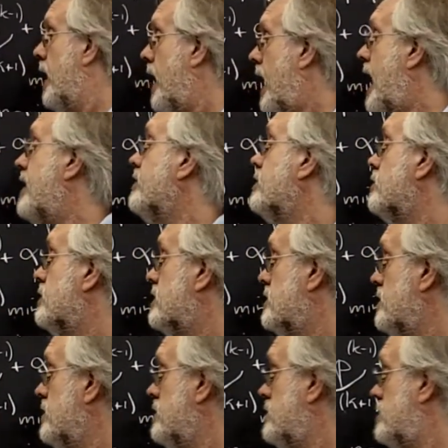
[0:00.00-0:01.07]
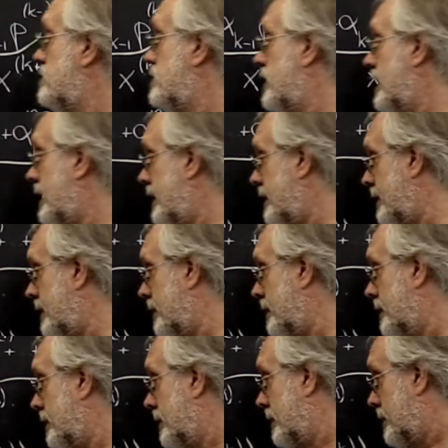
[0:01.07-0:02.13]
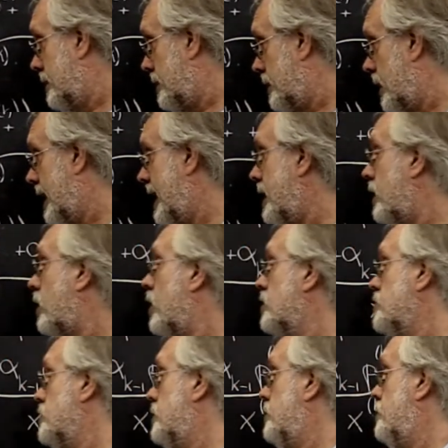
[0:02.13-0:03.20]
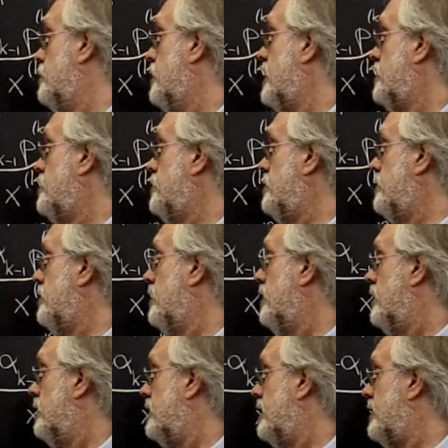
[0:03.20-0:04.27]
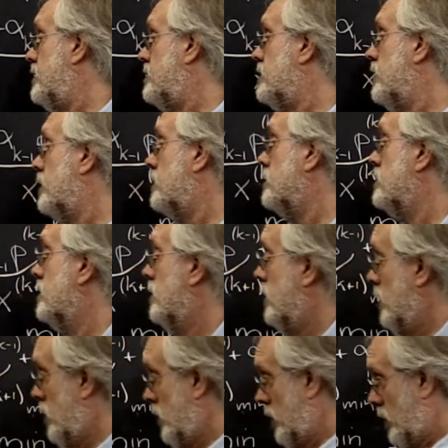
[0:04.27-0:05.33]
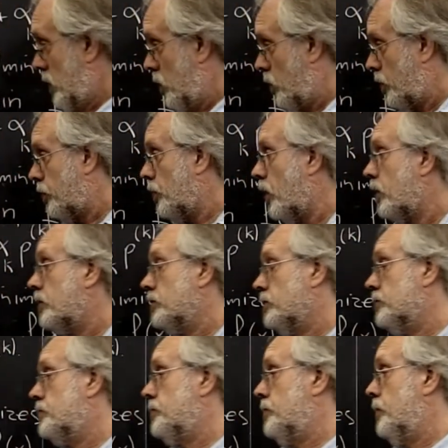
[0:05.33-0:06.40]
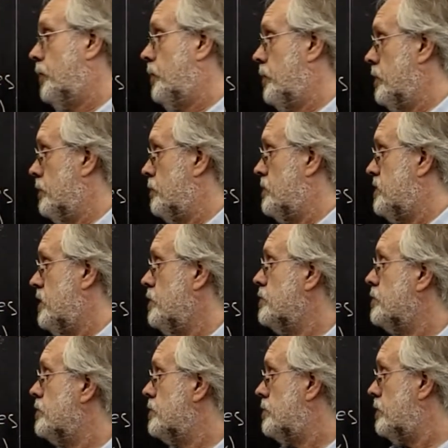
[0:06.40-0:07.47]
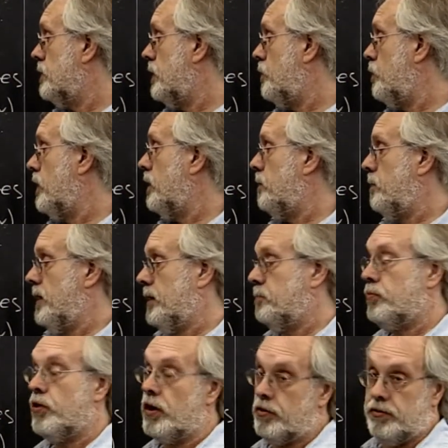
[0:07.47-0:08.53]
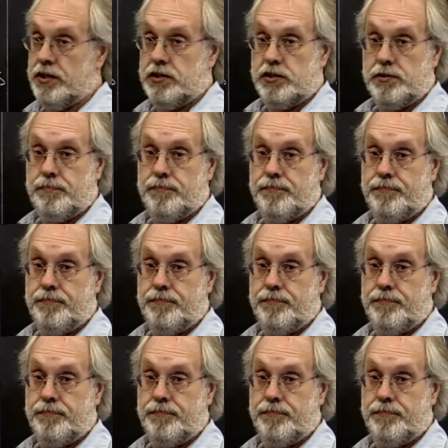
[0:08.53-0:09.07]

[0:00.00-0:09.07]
And there exists a A conjugate direction that is not orthogonal to the current residual so that we can make progress.